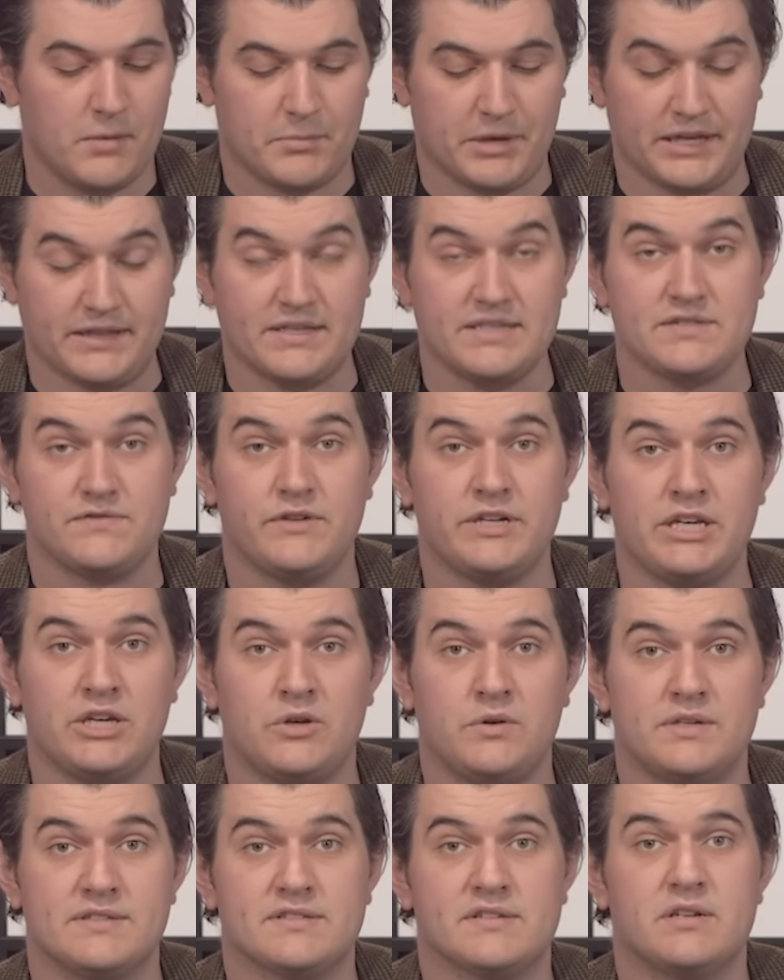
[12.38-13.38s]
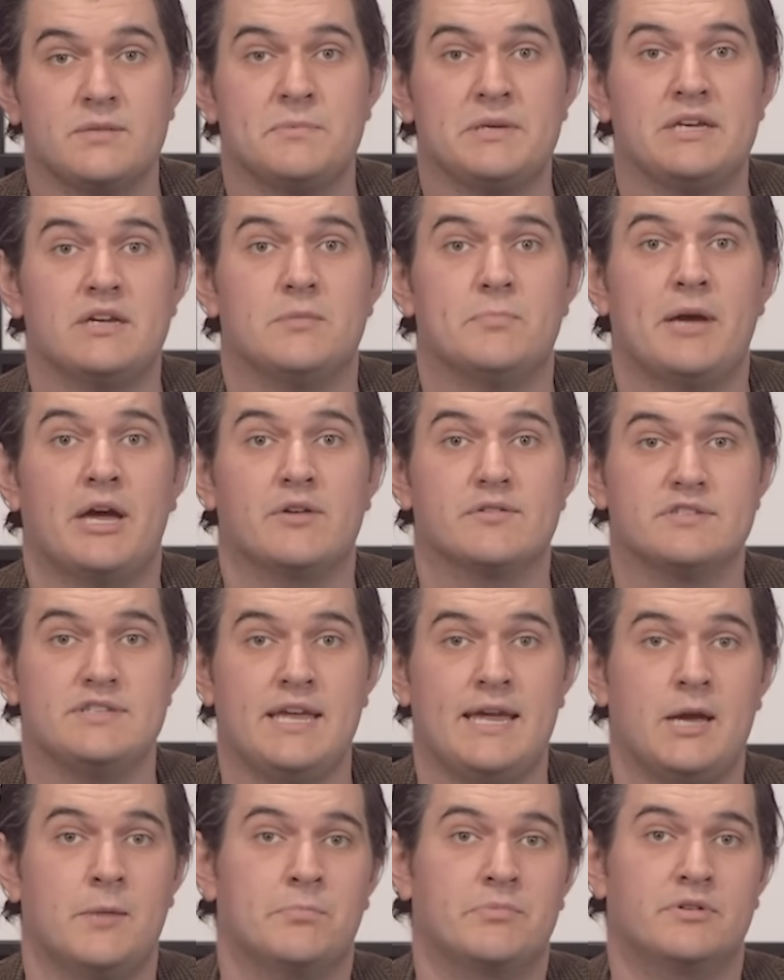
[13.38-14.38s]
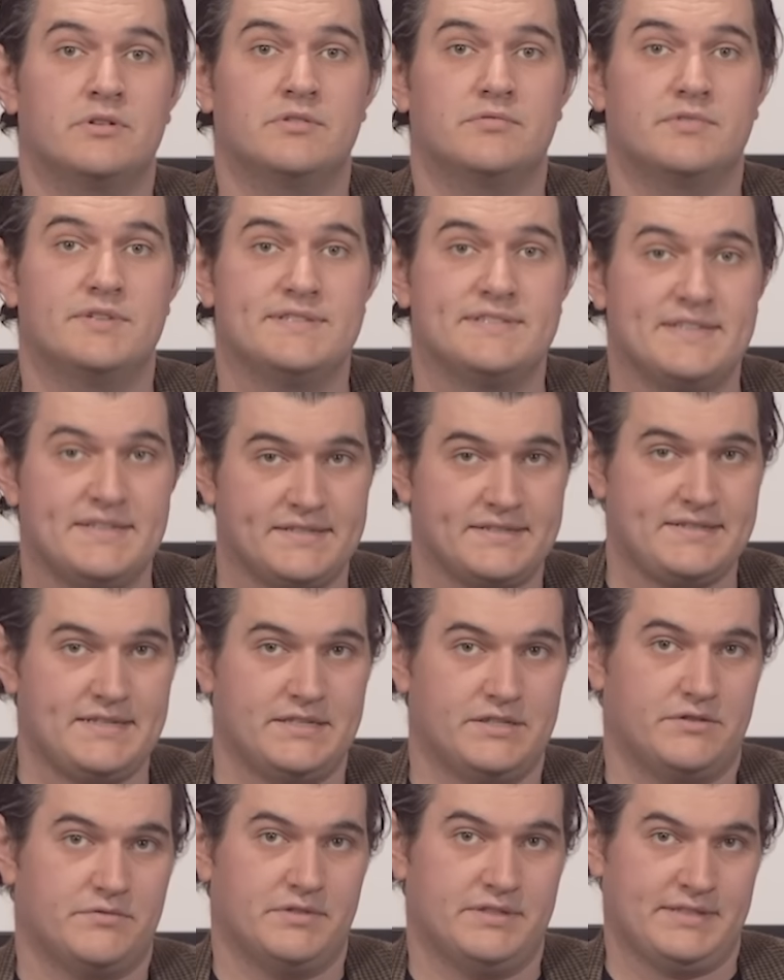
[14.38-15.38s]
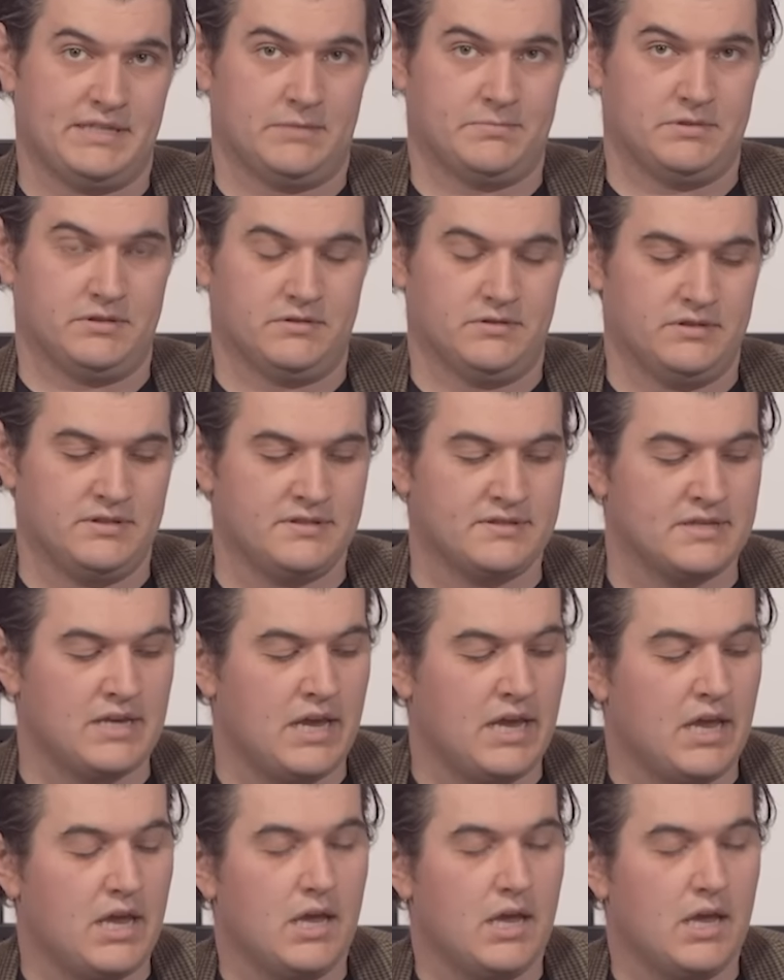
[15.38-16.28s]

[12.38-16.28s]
But this video is going to be about tamper-resistant receptacles